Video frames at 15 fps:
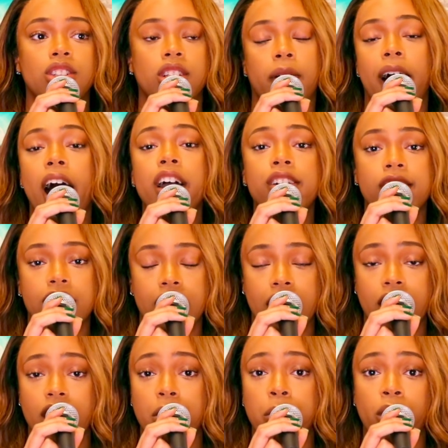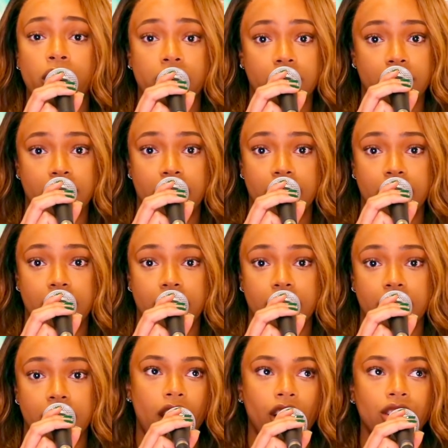So I understand the importance
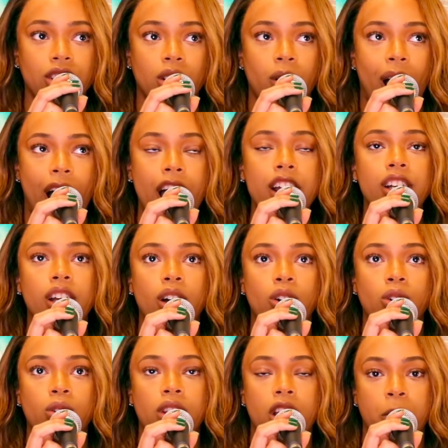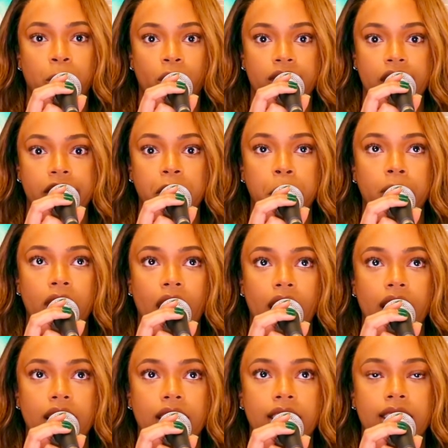And also, I know the importance of it
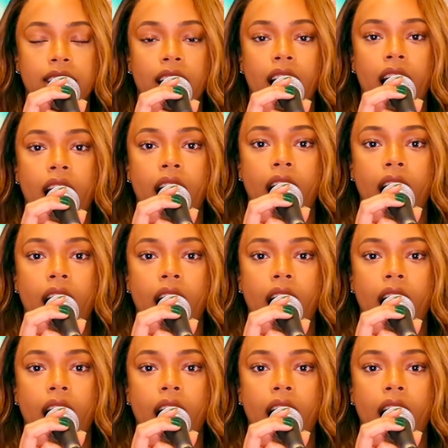because